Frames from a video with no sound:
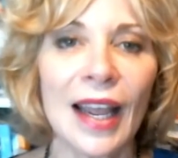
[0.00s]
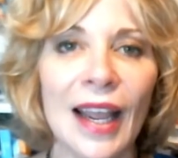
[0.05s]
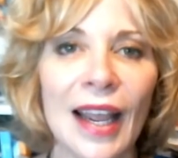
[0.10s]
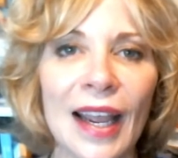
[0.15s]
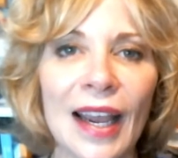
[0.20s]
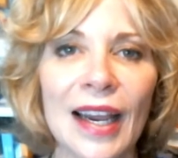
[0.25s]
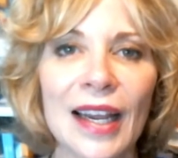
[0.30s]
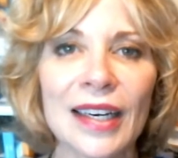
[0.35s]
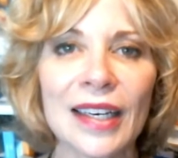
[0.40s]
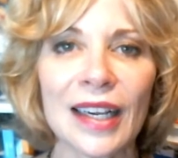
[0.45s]

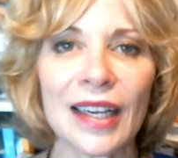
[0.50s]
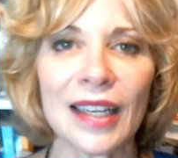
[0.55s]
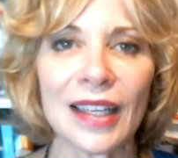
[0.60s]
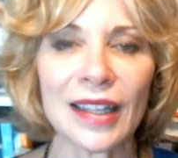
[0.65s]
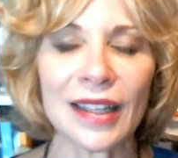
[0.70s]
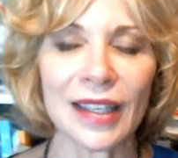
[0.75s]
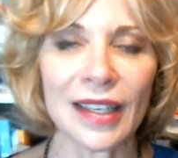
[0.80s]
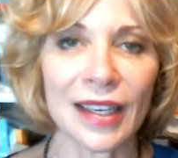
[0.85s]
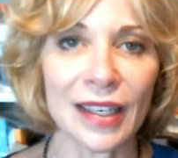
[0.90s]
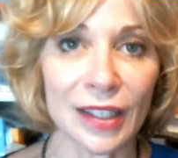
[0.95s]
And
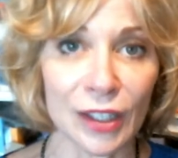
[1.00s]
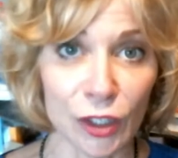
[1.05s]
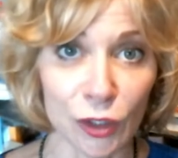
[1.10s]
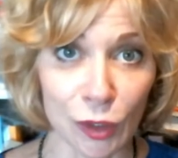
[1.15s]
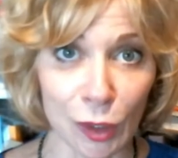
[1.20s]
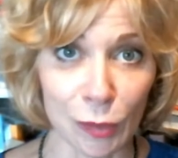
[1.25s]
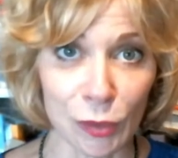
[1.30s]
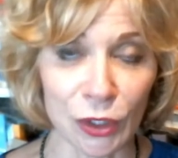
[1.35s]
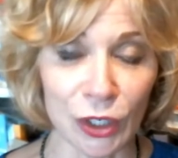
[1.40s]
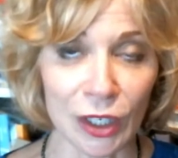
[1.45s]
in the
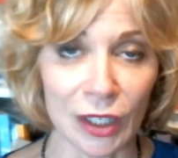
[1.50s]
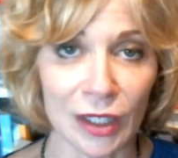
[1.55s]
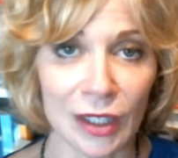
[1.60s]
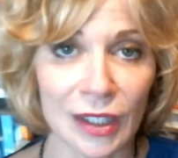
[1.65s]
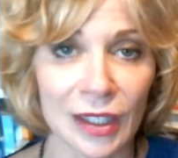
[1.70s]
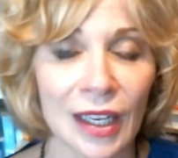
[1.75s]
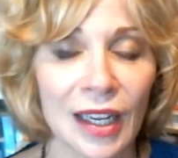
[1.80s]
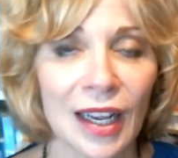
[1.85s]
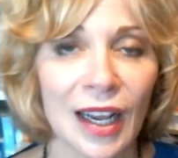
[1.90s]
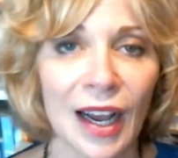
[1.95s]

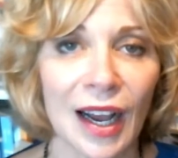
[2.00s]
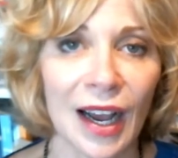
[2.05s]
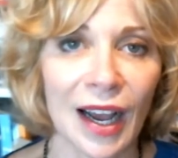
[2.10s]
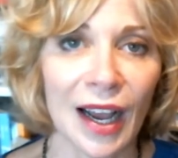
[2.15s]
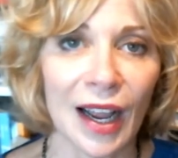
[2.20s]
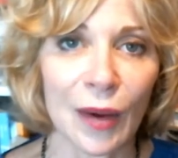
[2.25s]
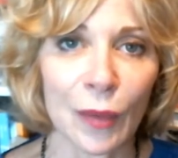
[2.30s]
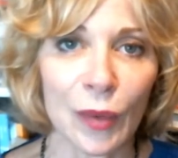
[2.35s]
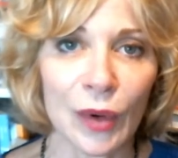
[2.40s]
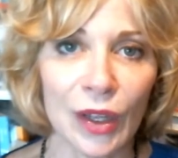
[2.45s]
description,
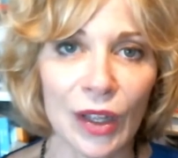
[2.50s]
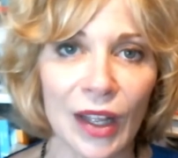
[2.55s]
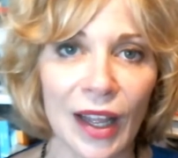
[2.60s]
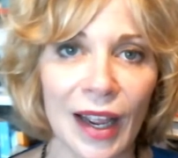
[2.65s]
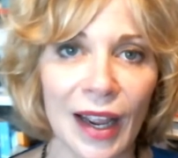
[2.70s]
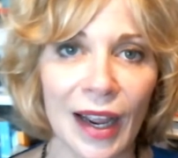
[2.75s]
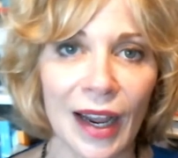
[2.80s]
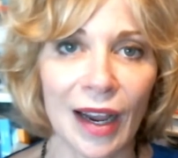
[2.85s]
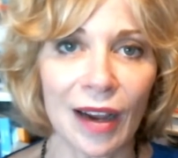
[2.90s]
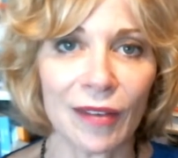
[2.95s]
I will
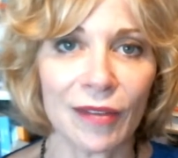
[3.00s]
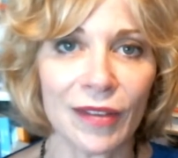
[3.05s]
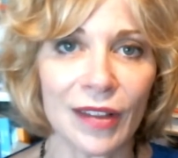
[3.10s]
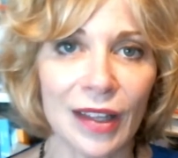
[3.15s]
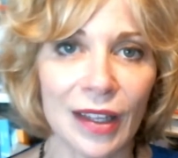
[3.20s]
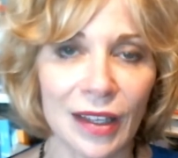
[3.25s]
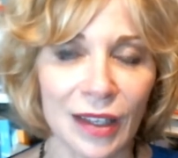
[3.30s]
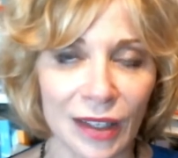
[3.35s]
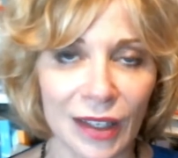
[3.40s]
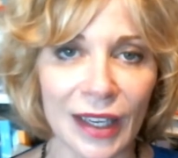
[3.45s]
have
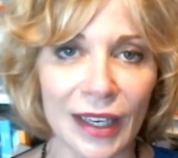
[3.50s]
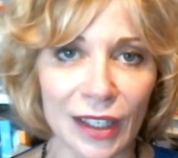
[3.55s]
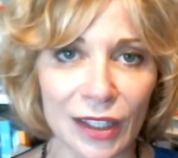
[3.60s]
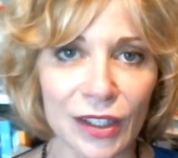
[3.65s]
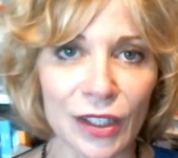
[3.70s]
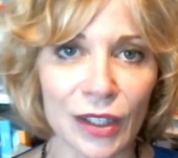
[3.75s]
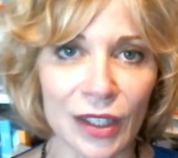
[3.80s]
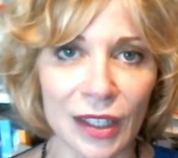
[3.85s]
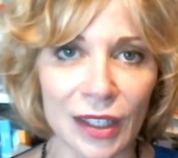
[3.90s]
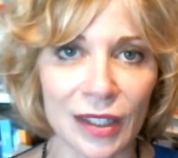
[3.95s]
the links
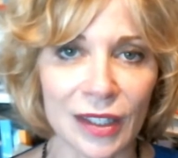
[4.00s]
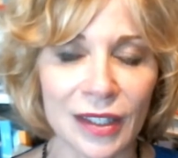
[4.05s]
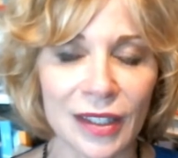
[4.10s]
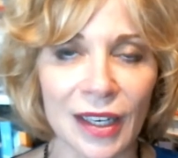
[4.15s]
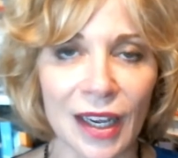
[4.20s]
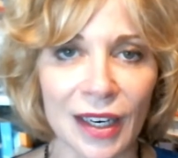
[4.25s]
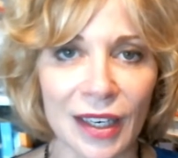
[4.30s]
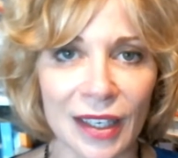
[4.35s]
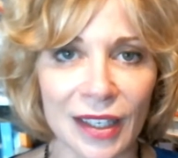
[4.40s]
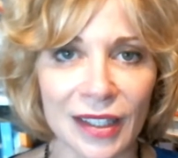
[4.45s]
to these
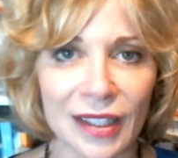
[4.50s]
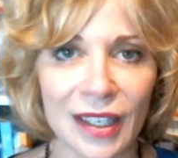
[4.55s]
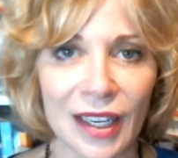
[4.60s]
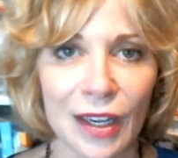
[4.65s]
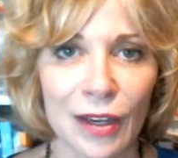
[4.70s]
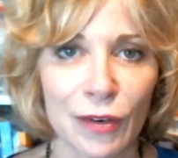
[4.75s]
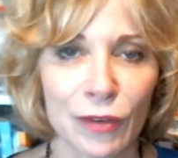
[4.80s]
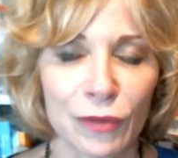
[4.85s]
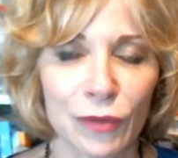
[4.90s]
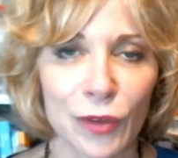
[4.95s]
studies
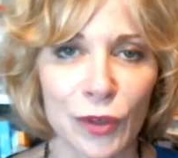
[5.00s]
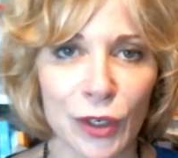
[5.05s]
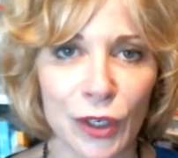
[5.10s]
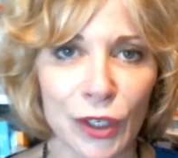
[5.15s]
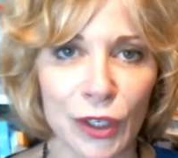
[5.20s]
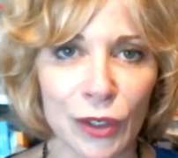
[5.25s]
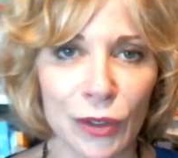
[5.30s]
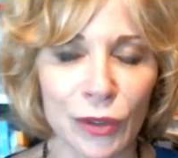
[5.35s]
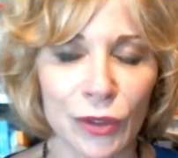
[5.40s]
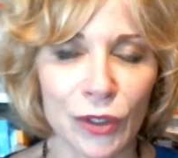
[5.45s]
for
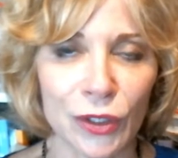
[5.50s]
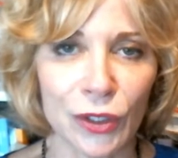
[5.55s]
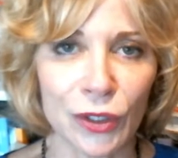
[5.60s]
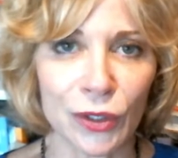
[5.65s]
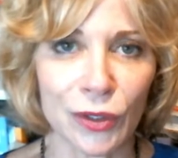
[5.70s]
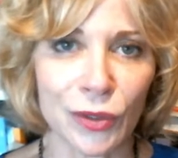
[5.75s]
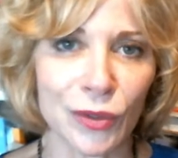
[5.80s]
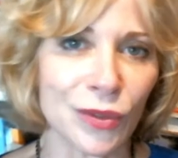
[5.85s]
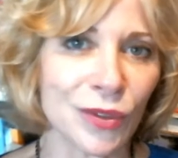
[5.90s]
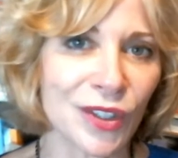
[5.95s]
you
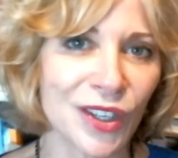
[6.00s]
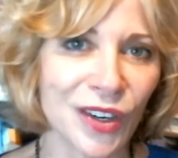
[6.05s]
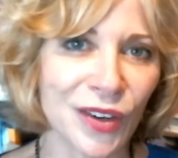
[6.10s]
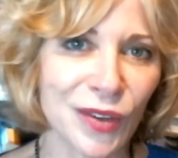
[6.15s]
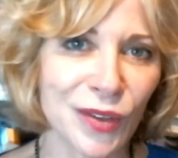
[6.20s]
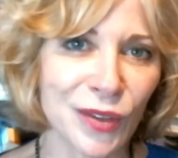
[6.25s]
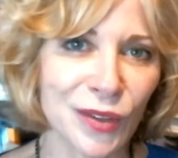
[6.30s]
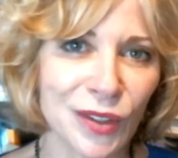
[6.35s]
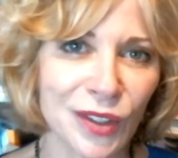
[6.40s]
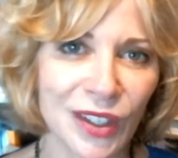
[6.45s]
to
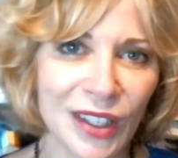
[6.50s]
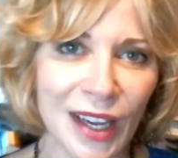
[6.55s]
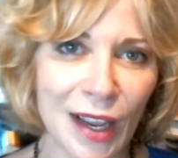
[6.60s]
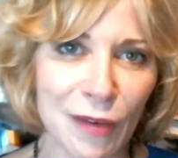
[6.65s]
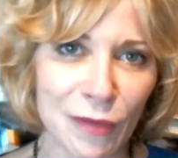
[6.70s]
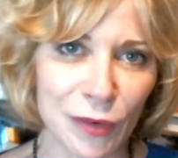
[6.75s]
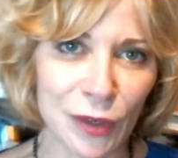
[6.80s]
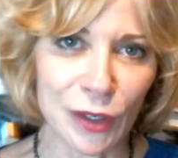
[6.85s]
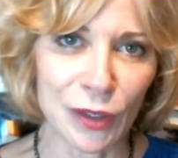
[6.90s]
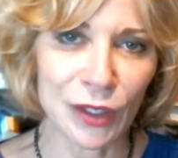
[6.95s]
go look
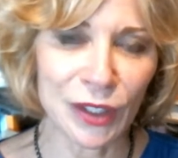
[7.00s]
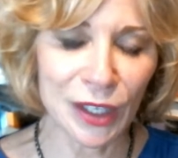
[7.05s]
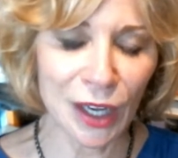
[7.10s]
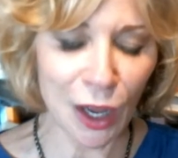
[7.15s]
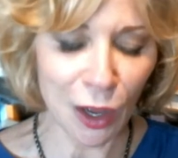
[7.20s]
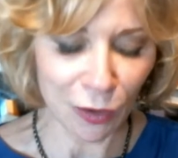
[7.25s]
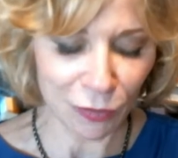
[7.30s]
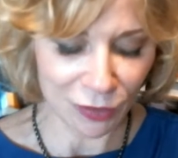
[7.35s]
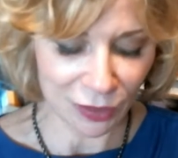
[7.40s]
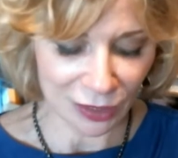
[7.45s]
at for
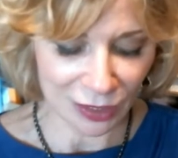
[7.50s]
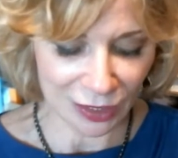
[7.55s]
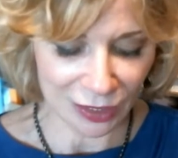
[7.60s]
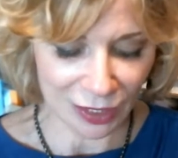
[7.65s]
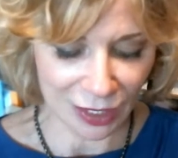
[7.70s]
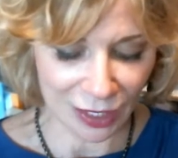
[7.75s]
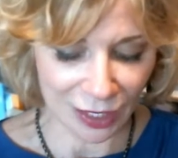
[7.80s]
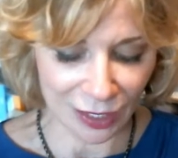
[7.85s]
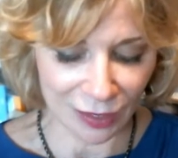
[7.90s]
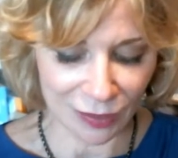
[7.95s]
yourself.
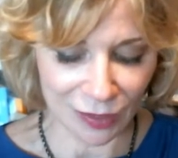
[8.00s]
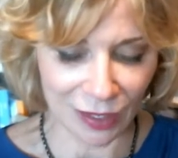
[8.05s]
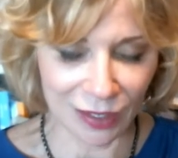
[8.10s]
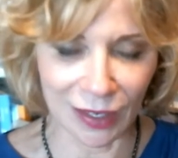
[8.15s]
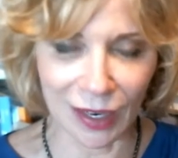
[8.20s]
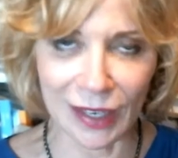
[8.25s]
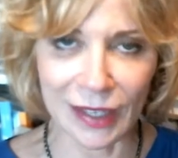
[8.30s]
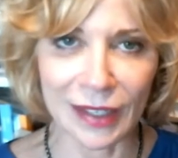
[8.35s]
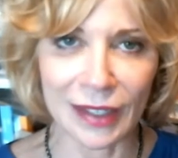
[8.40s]
I'm